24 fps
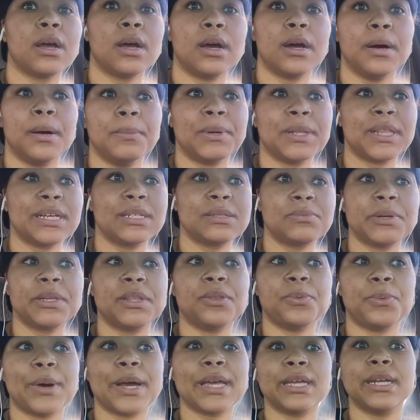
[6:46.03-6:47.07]
But that's
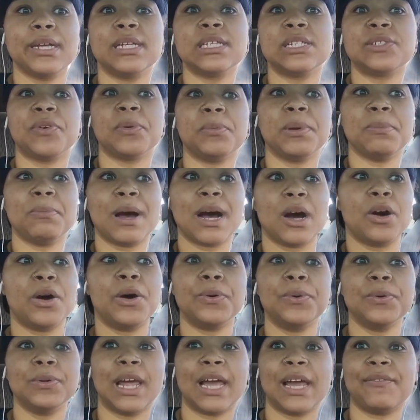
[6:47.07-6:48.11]
been the way it is for me my
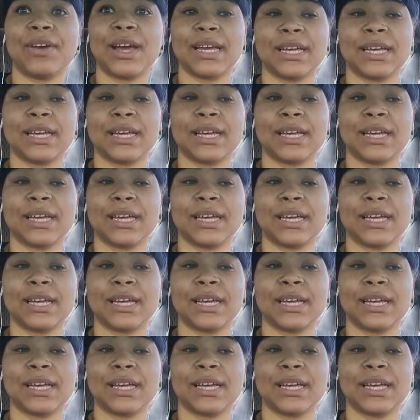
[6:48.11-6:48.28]
whole life.